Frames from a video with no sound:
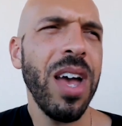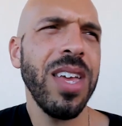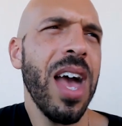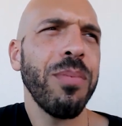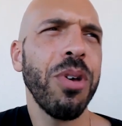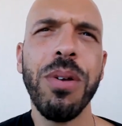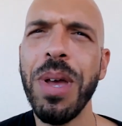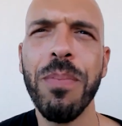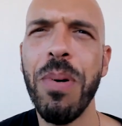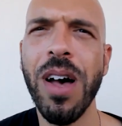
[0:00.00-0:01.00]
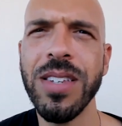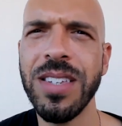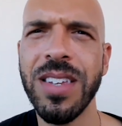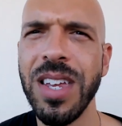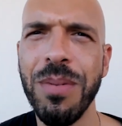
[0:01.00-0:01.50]
Yeah, I'm going to make a
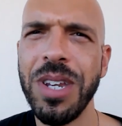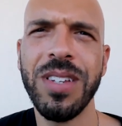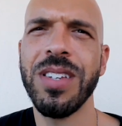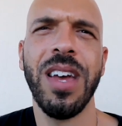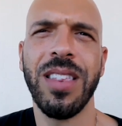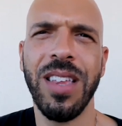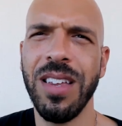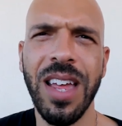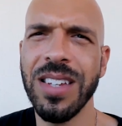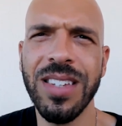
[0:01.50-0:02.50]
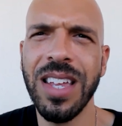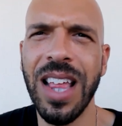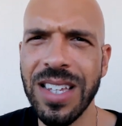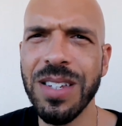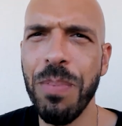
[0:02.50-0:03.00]
Ponzi scheme. And it's like,
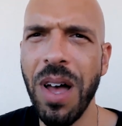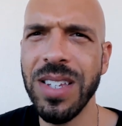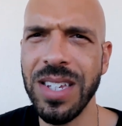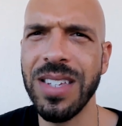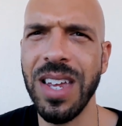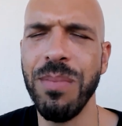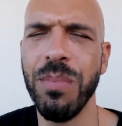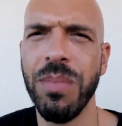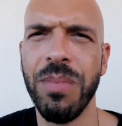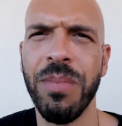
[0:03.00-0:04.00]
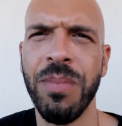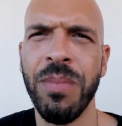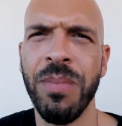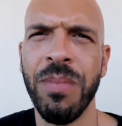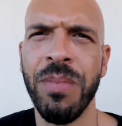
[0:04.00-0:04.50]
that's a Ponzi scheme.
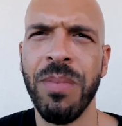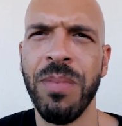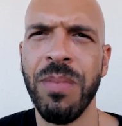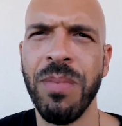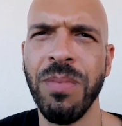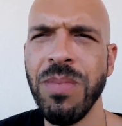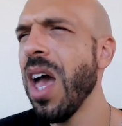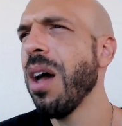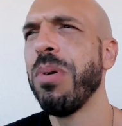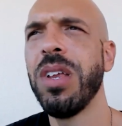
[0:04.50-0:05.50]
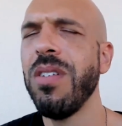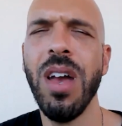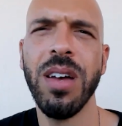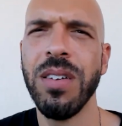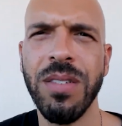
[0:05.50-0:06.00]
Yeah, but
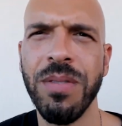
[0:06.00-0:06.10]
yeah.